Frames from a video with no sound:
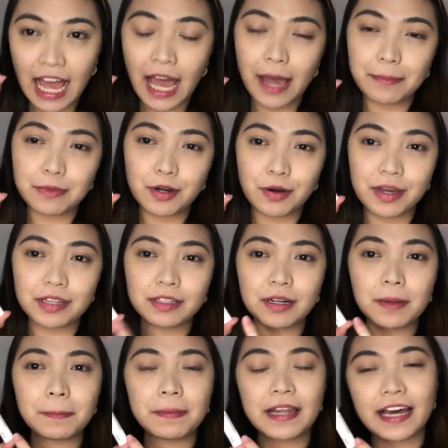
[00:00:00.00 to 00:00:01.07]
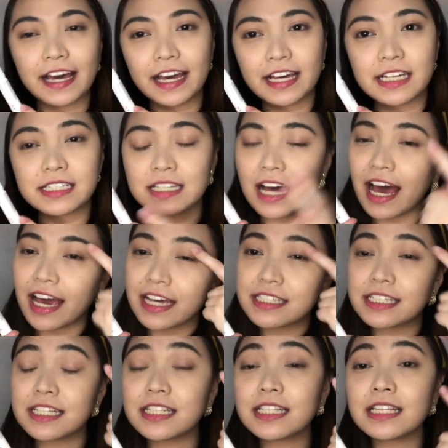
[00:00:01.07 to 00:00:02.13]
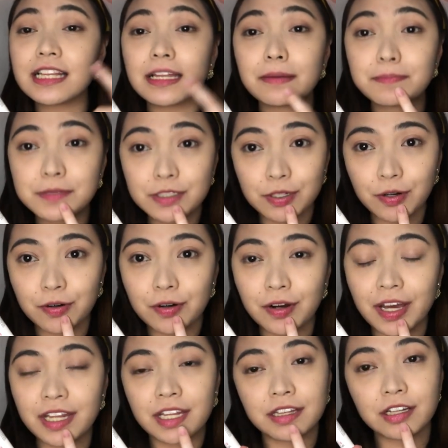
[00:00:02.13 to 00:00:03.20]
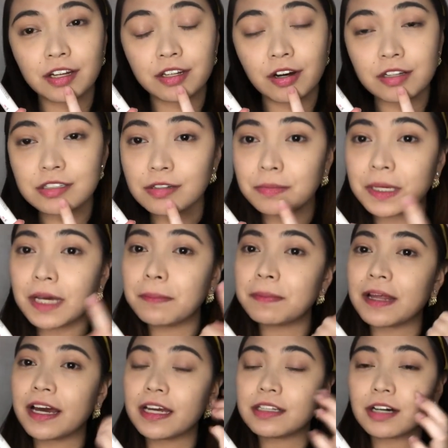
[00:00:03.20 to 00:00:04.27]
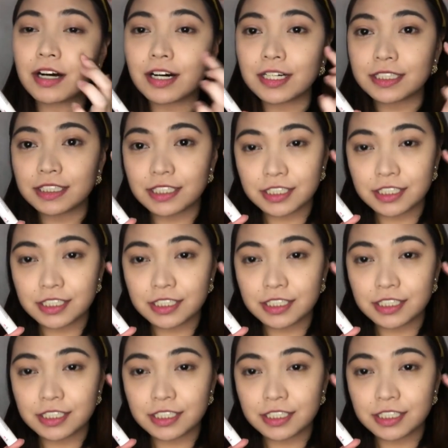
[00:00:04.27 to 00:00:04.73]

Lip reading: I'm going to apply sa eyes and lips ko, and it can also be applied on the